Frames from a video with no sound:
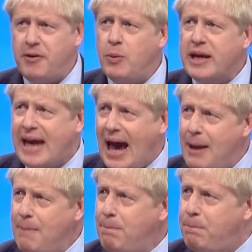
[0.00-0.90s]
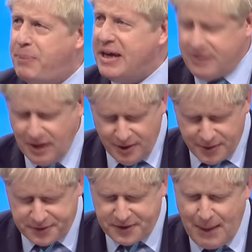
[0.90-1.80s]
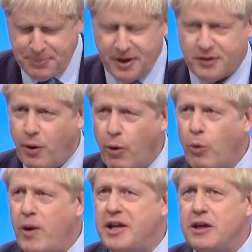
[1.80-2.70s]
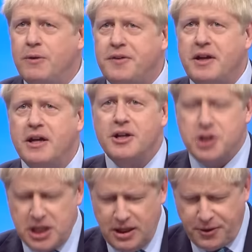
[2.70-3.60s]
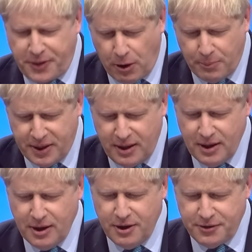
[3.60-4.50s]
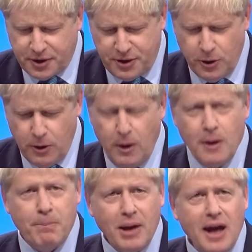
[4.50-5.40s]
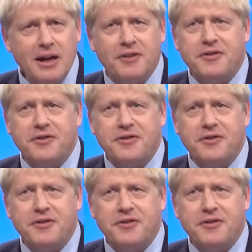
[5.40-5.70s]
We can beat the skeptics. We're already using gene therapy to cure blindness.